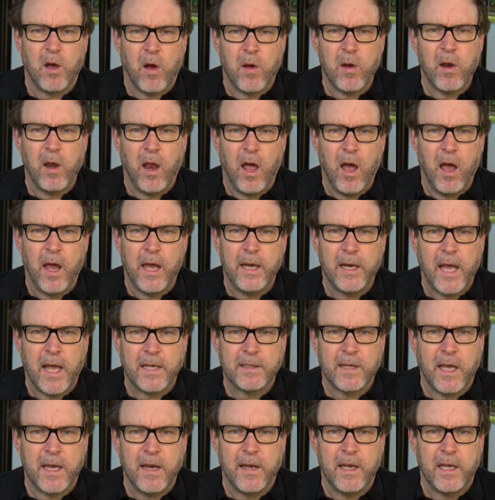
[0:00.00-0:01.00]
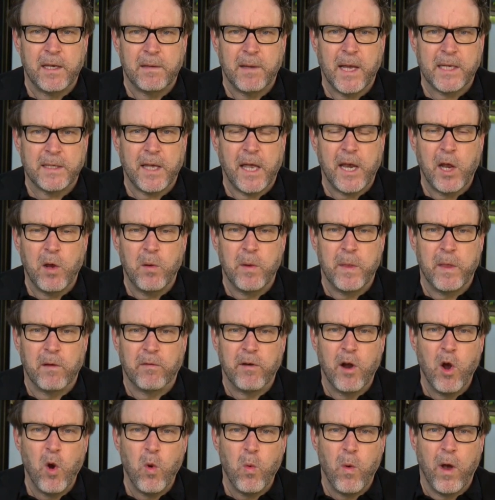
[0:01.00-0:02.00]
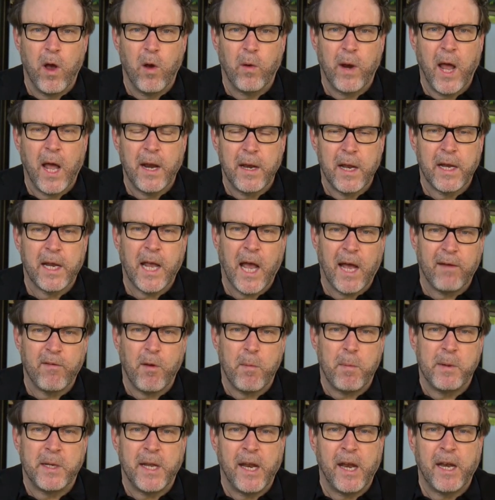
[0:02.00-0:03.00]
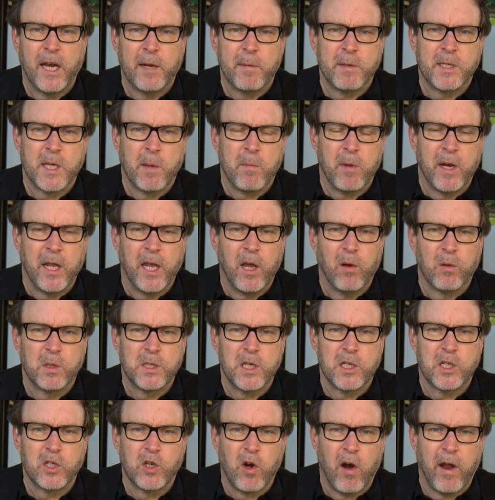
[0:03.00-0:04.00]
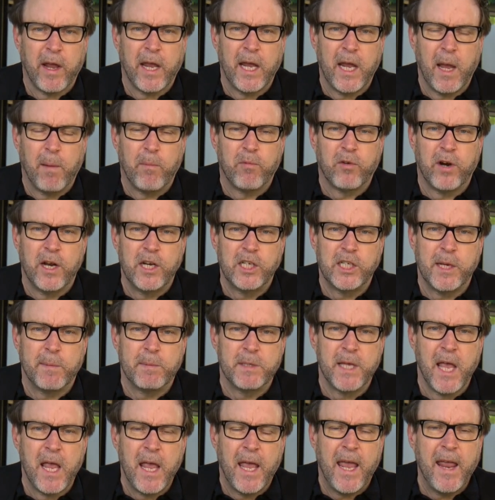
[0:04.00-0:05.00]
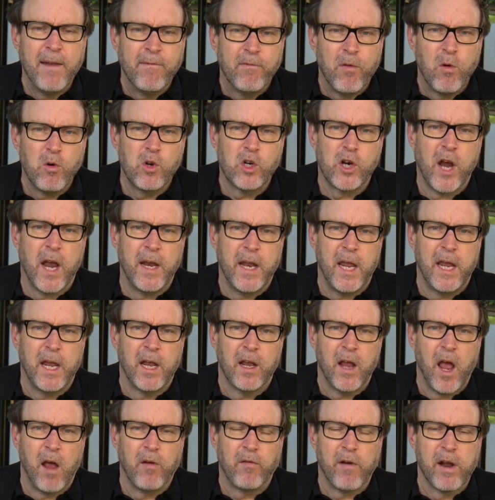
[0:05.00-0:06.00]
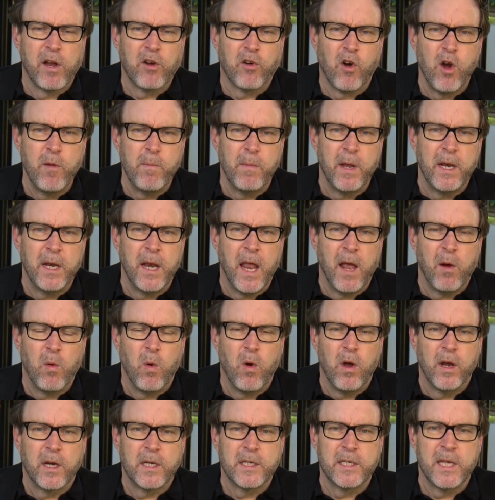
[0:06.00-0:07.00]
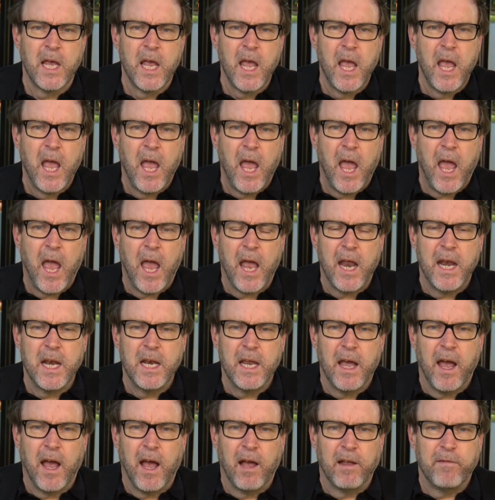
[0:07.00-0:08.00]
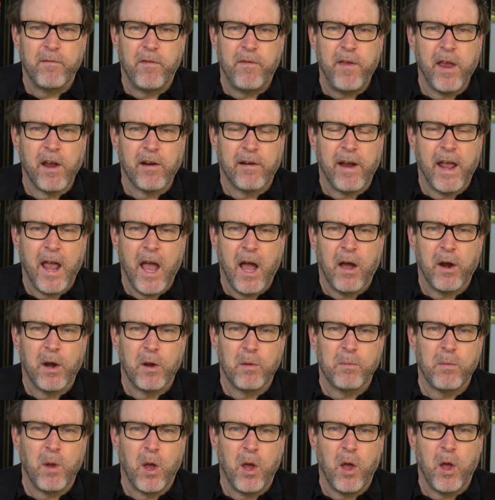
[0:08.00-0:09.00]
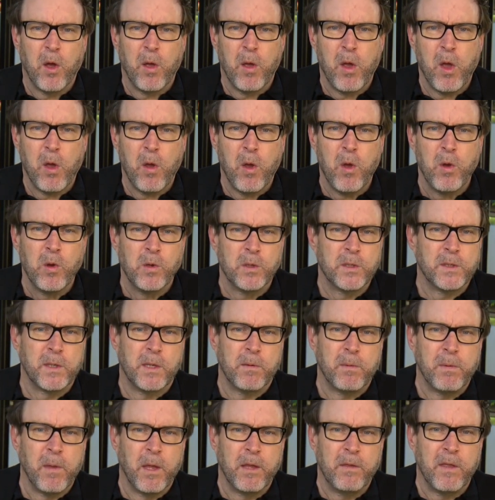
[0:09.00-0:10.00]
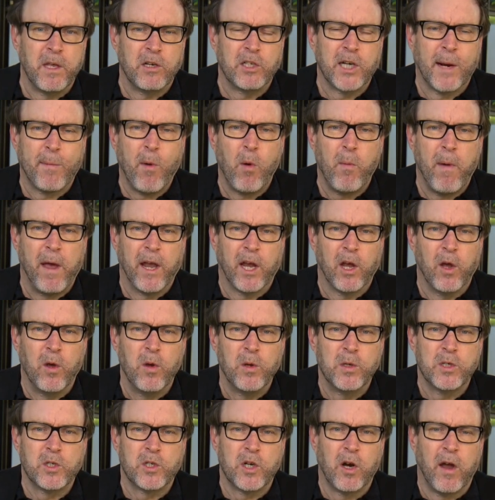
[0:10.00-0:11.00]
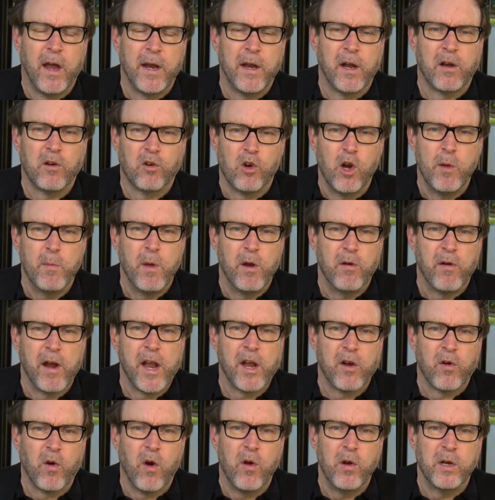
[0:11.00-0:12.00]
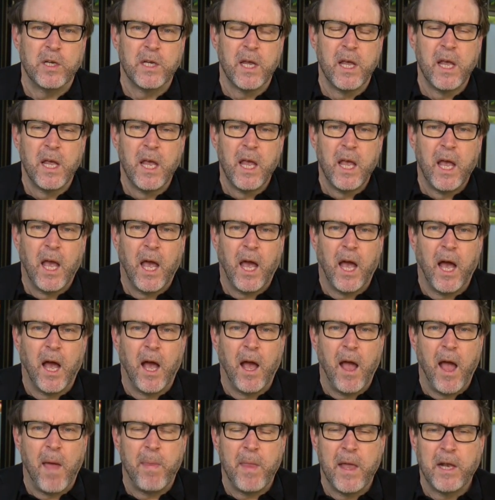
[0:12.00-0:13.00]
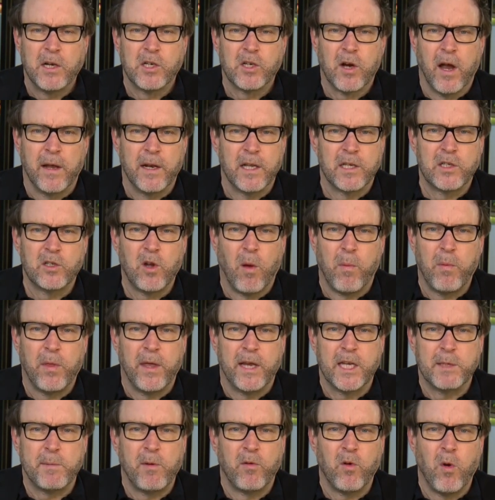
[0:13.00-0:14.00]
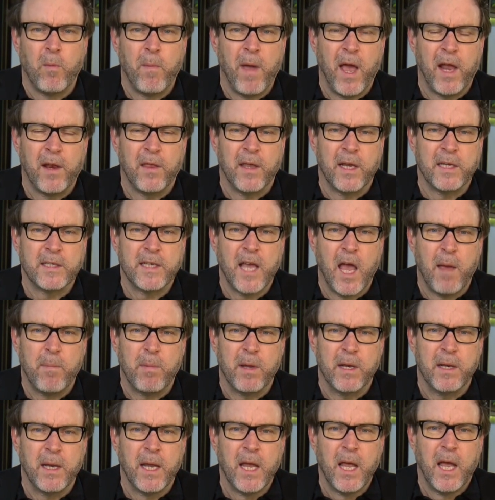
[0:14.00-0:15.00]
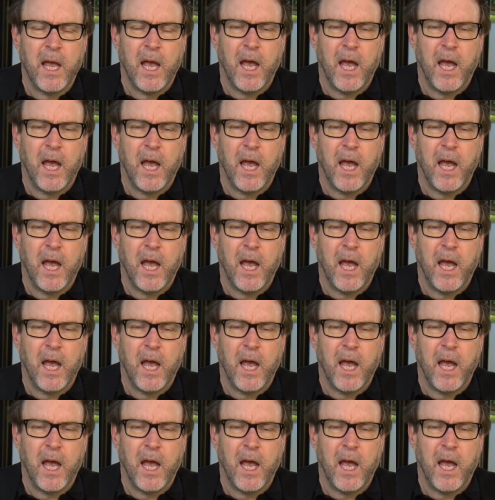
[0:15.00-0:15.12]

online, as they do in the real world, undercover, pretending to be somebody else, striking up friendships, infiltrating recruitment networks, and figuring out who's the troublemaker, who's trying to groom and recruit, and then trying to stop things before bad things happen.